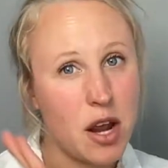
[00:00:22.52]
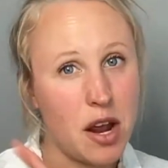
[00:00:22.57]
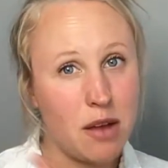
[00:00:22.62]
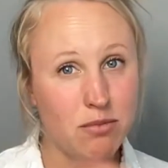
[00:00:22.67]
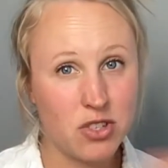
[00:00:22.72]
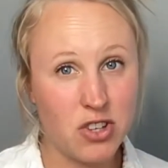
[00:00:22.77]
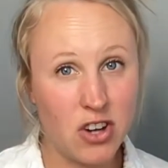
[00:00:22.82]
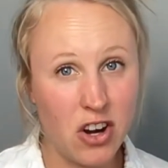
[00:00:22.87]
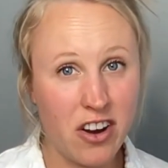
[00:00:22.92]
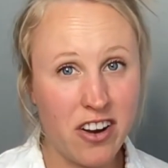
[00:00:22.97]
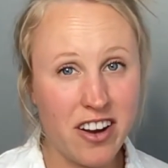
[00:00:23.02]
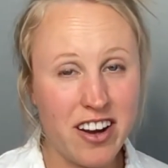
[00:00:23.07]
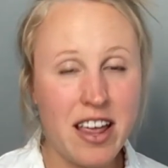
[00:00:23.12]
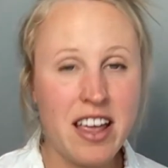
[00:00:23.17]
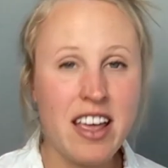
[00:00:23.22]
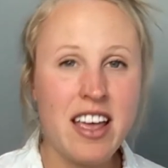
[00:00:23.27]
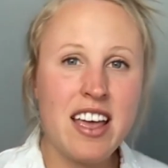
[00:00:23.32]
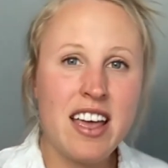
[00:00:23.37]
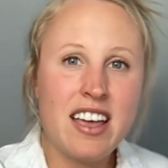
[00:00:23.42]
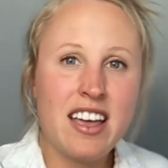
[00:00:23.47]
I'm sorry,
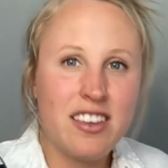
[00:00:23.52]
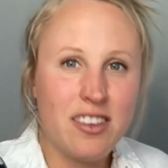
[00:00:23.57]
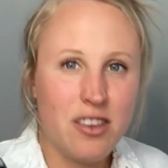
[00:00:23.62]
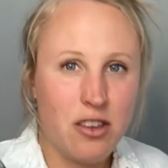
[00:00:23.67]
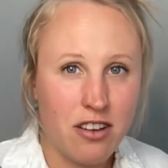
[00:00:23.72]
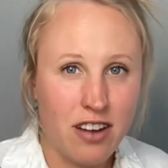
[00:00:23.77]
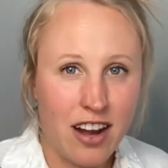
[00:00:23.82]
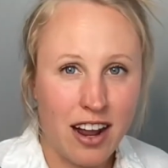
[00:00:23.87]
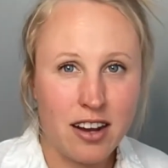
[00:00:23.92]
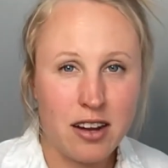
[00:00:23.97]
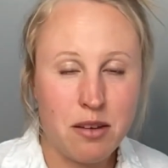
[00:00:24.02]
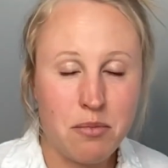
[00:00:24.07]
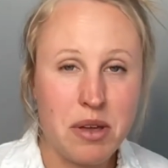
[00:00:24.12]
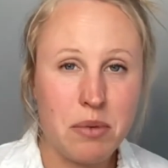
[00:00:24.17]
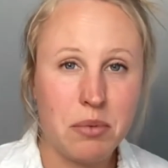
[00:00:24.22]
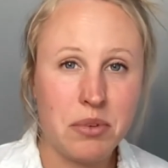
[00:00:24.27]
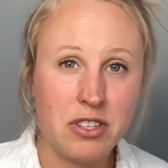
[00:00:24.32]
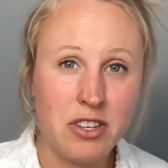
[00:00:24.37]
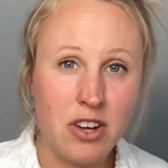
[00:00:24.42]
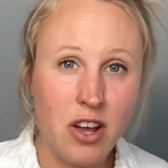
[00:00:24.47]
you're not going to be
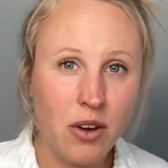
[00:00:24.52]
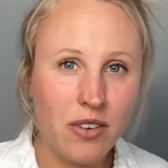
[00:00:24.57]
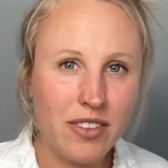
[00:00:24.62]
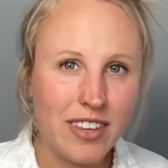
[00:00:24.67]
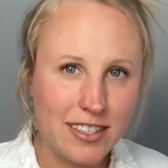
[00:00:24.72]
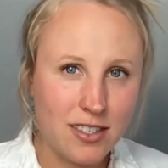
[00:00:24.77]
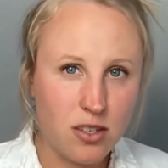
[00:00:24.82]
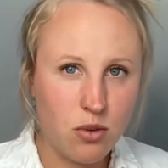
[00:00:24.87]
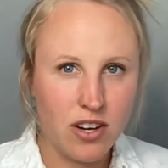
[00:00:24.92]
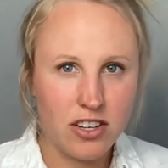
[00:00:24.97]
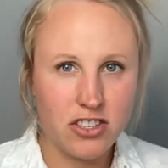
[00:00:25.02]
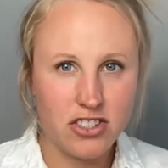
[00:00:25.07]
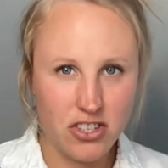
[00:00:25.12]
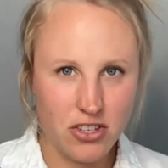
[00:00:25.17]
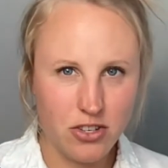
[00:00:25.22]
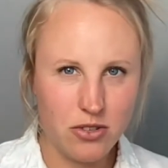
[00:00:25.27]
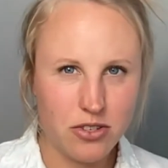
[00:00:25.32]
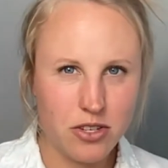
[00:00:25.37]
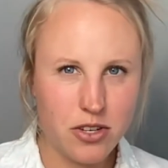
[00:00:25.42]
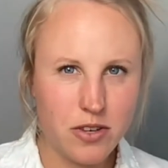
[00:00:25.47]
able to know unless you watch the
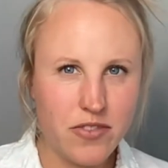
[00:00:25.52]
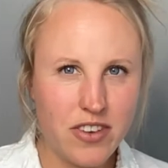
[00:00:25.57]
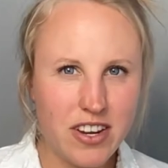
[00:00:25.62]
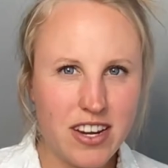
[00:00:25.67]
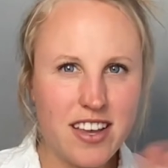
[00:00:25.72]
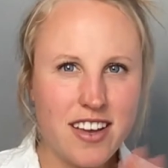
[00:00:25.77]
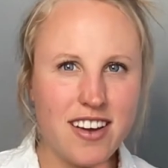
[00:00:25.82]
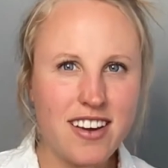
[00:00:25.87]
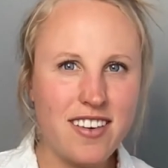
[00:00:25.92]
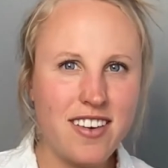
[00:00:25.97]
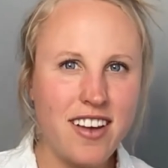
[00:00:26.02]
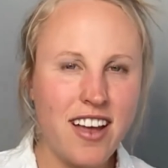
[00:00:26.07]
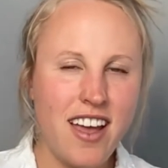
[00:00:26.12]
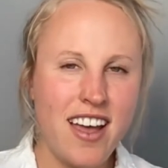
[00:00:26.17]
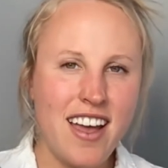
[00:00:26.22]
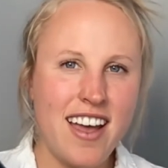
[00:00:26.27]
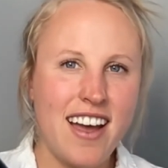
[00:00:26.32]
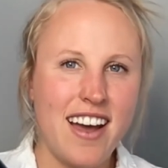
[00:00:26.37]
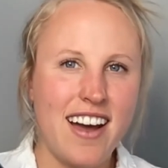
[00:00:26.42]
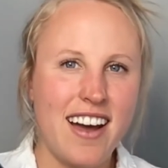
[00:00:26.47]
YouTube video.
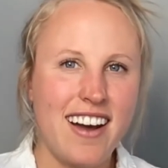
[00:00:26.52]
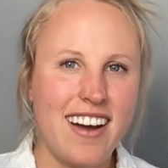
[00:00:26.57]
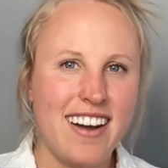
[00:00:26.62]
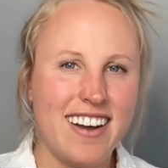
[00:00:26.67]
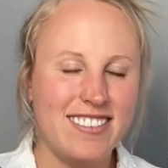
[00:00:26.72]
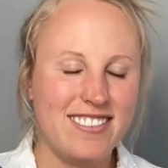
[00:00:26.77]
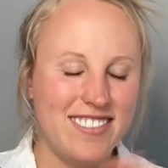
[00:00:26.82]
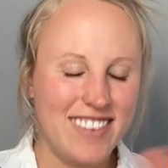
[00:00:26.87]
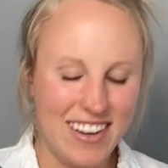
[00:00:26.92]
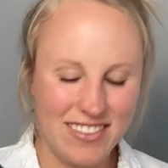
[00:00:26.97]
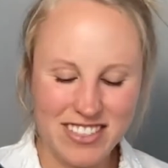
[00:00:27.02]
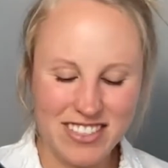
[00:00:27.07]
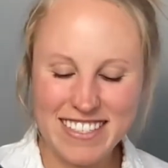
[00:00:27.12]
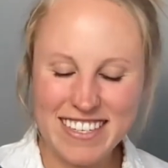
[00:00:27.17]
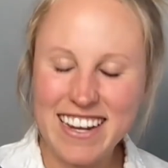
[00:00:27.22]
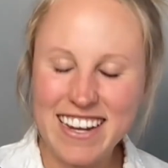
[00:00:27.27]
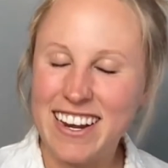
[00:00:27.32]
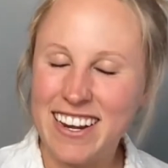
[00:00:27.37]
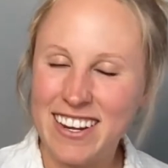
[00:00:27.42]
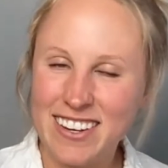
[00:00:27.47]
I'm just
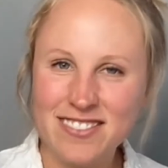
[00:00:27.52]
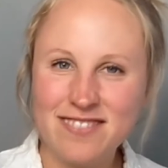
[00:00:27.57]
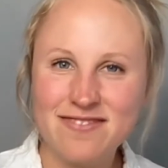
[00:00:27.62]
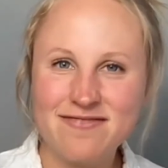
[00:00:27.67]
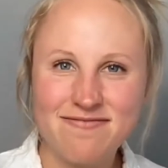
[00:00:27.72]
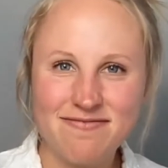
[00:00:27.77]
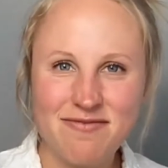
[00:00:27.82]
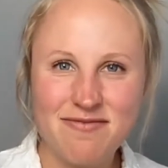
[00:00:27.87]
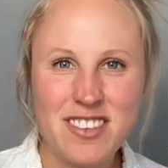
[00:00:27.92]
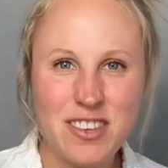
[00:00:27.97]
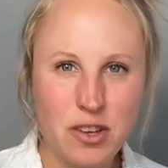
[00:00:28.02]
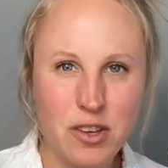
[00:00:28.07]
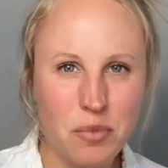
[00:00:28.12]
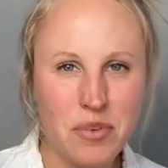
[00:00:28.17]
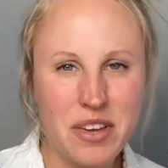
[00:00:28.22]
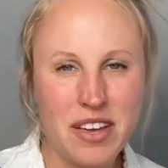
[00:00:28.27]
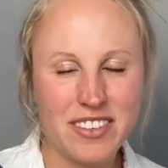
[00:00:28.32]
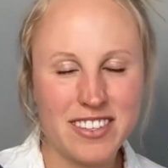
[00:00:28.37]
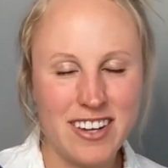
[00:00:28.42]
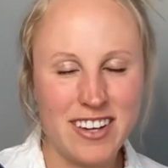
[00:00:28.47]
kidding. You'll be
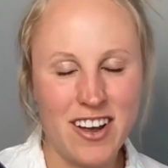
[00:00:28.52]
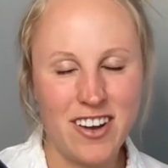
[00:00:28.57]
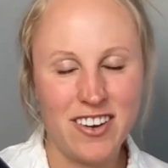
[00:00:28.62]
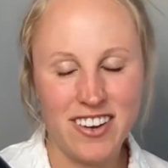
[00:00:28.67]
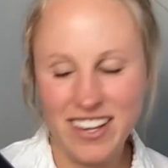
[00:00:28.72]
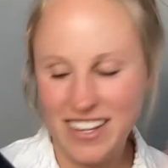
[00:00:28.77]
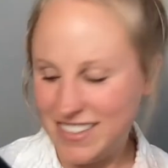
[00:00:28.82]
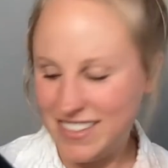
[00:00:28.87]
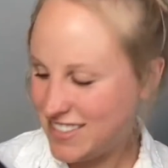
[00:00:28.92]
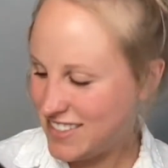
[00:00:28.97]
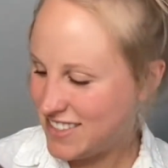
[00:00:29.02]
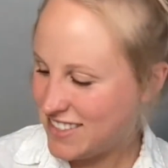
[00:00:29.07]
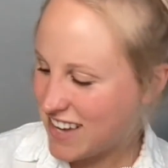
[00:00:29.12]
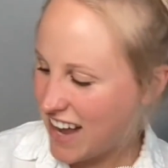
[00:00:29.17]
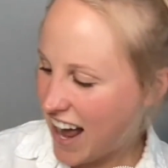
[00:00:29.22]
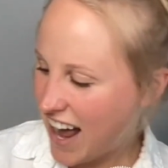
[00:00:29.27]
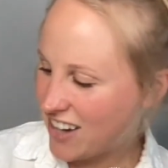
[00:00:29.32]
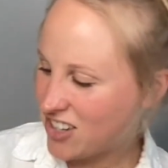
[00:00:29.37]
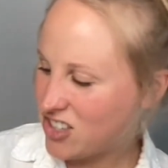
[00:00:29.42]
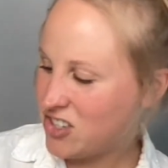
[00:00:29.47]
able to know. It's
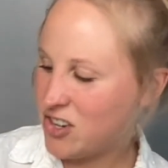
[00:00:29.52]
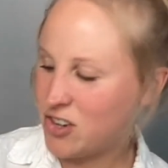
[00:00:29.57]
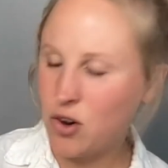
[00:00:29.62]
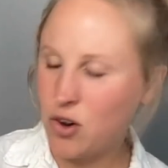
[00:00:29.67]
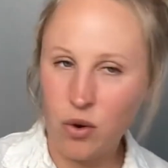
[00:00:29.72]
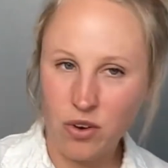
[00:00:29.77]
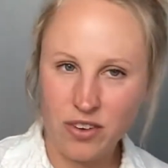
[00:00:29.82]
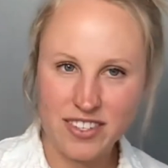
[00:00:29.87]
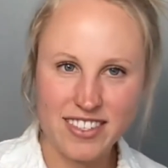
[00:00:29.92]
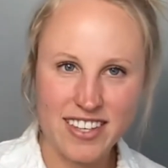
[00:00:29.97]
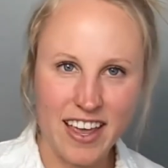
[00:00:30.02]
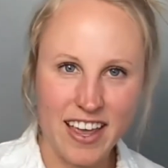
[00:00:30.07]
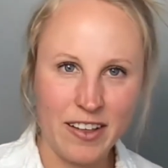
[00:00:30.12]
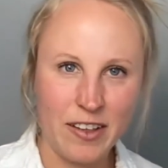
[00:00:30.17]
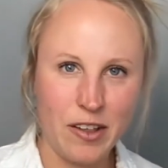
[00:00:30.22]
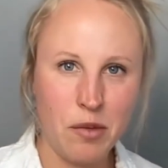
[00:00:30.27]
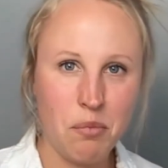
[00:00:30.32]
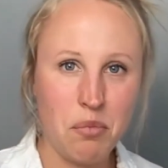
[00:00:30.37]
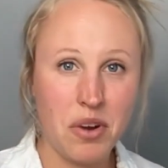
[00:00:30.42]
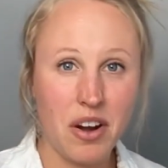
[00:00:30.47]
actually a
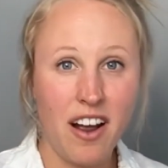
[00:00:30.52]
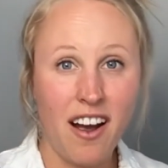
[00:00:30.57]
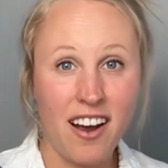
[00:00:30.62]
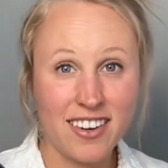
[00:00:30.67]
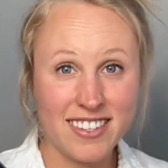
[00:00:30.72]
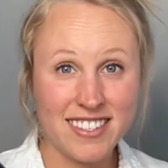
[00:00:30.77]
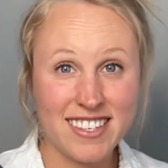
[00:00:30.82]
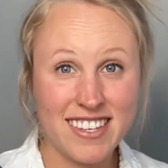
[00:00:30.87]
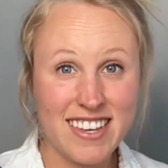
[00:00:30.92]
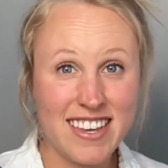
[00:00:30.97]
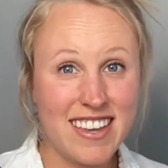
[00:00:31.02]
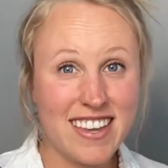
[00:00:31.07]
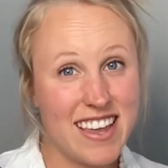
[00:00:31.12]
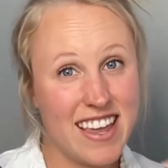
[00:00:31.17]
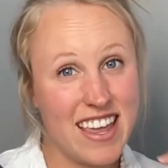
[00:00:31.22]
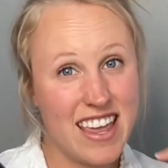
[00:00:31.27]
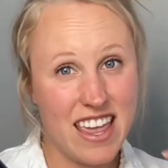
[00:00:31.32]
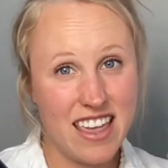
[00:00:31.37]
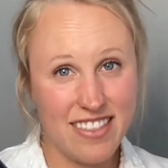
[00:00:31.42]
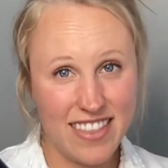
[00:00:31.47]
KoreScale, but honestly,
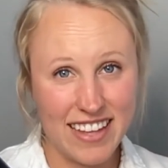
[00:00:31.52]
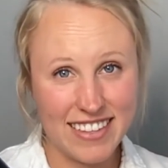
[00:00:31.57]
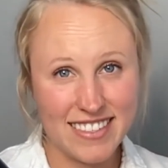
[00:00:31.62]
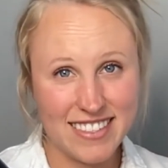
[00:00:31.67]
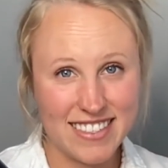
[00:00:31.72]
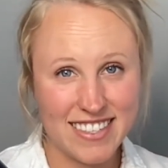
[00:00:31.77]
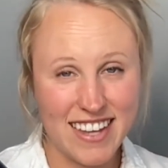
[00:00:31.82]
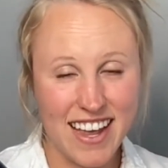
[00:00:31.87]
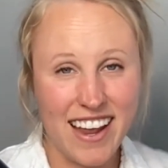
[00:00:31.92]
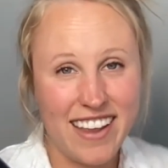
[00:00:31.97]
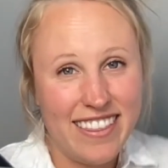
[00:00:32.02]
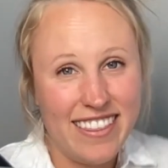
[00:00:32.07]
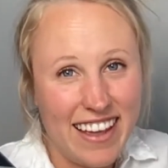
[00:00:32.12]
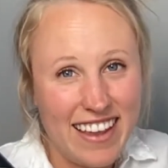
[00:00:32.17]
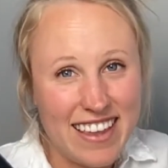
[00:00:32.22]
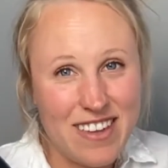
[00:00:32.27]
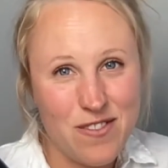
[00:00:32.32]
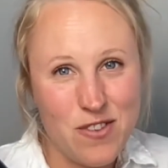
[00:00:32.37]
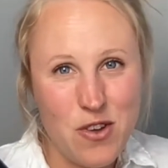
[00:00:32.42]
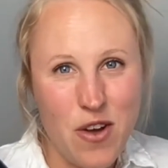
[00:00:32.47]
that's a sign.
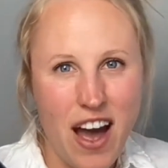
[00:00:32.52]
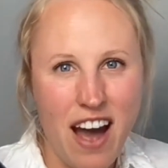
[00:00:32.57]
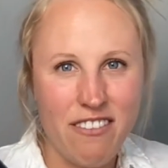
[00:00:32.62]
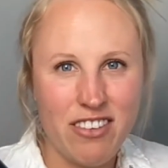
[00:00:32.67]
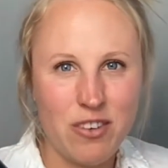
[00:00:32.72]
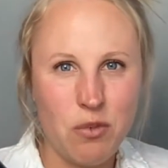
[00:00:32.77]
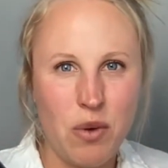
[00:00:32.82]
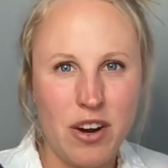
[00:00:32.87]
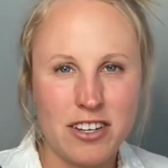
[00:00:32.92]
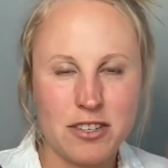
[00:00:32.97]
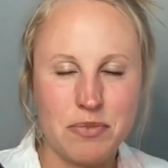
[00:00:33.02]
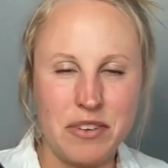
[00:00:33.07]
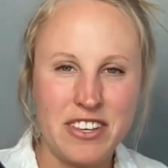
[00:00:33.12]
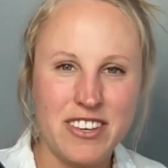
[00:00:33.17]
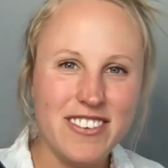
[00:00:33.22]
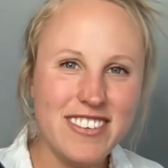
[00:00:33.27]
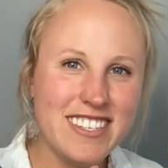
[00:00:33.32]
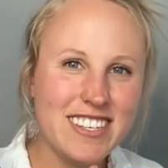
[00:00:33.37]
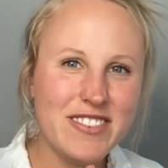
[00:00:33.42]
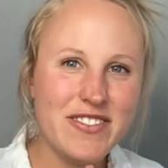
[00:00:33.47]
Like if you haven't watched my
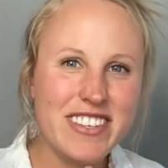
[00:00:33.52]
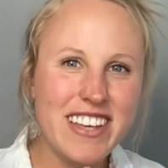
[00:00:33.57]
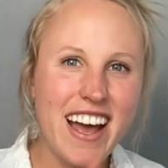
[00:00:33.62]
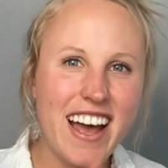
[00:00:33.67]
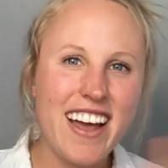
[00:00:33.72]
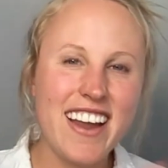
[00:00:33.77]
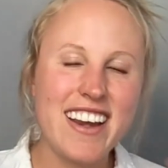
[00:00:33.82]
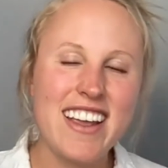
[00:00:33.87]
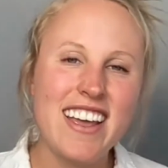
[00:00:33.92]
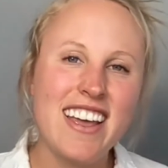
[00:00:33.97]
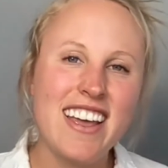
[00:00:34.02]
YouTubes yet,